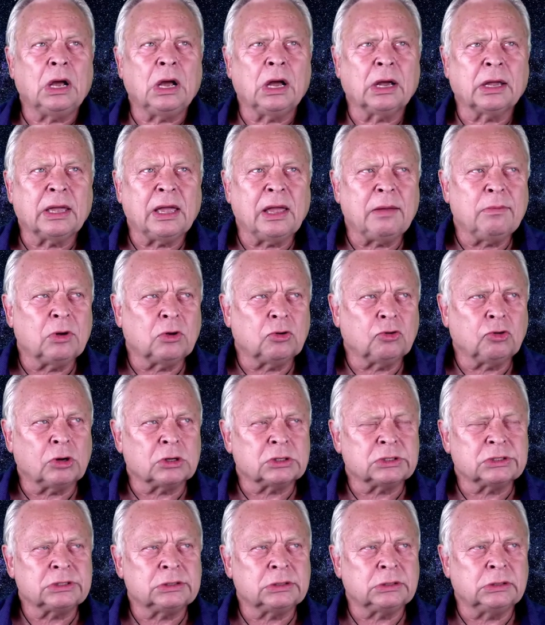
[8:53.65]
I came
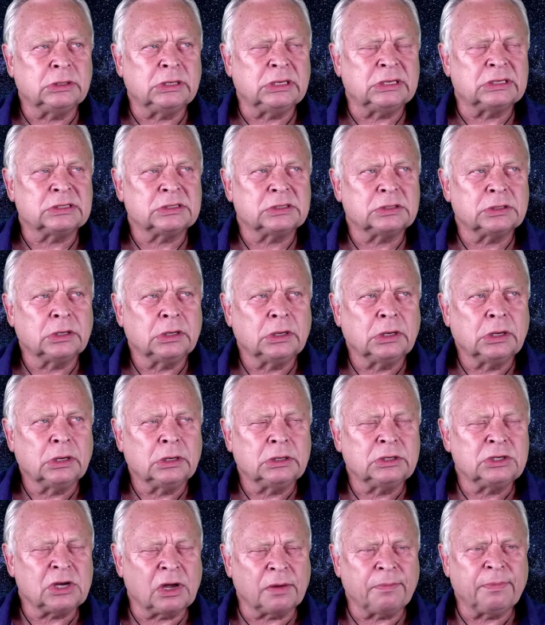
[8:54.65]
across this
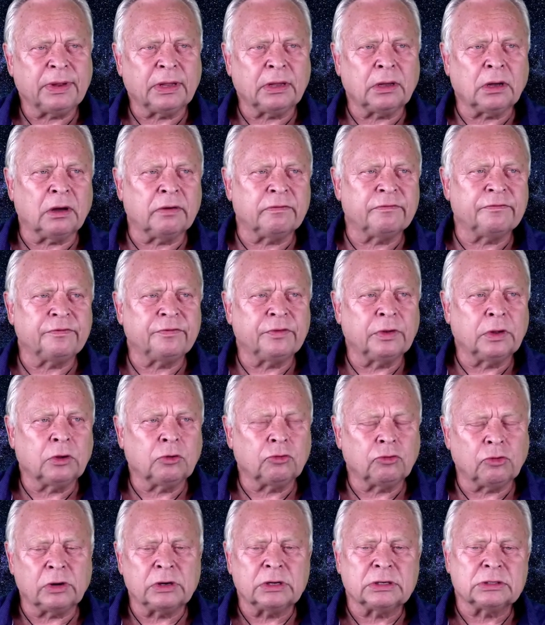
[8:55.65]
topic of
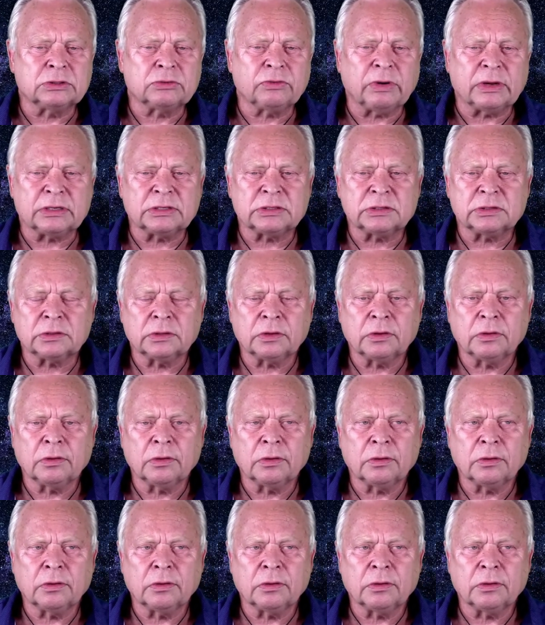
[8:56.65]
chronic stress.